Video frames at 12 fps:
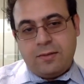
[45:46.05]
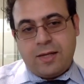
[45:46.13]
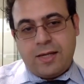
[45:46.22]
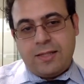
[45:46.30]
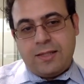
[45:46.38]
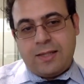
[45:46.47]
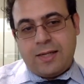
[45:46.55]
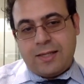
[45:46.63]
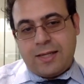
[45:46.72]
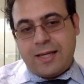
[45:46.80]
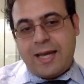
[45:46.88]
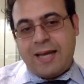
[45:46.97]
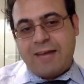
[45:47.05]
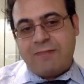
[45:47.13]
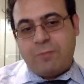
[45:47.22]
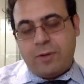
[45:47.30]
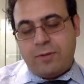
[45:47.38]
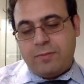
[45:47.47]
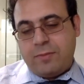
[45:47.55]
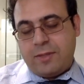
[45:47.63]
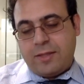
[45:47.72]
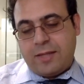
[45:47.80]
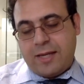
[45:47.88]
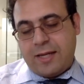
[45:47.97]
I, I, I have one, but
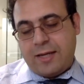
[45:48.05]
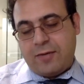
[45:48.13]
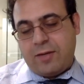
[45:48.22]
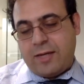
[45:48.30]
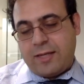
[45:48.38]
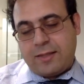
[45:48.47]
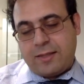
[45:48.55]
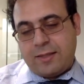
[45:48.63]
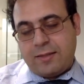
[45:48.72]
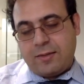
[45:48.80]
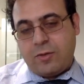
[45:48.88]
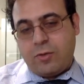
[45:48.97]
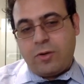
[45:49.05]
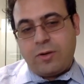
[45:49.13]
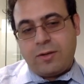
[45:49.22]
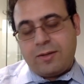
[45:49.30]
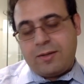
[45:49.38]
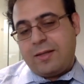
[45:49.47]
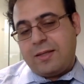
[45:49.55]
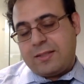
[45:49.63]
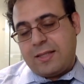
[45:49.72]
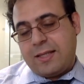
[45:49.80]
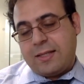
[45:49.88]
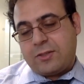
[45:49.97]
I, I don't like that. Or the, it's
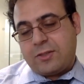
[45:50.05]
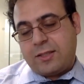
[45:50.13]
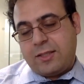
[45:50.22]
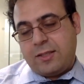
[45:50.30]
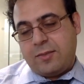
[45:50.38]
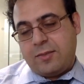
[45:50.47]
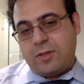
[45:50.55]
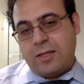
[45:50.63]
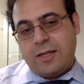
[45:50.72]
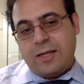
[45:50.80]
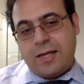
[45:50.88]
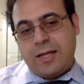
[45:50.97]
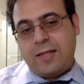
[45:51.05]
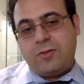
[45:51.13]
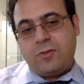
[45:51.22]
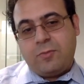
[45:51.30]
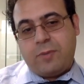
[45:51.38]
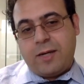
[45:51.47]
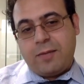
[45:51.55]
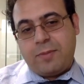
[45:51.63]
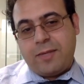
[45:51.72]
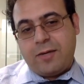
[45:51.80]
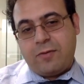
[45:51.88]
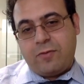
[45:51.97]
an electric keyboard, and I need to buy a
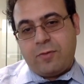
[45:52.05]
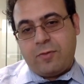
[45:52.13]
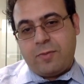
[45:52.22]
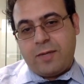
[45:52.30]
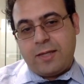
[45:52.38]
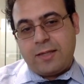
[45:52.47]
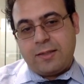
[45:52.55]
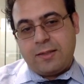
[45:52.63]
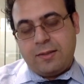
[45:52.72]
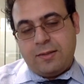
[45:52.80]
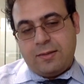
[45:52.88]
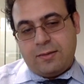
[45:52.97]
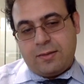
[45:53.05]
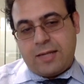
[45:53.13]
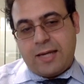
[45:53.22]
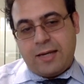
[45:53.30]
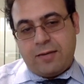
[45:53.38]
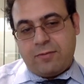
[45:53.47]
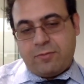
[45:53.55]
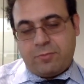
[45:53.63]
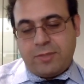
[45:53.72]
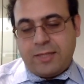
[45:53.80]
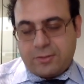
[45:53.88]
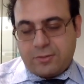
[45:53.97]
piano for my kind of
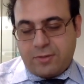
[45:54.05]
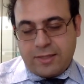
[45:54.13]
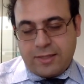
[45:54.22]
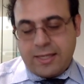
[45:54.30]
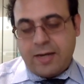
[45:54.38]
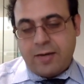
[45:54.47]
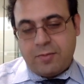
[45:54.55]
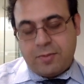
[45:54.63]
place right now.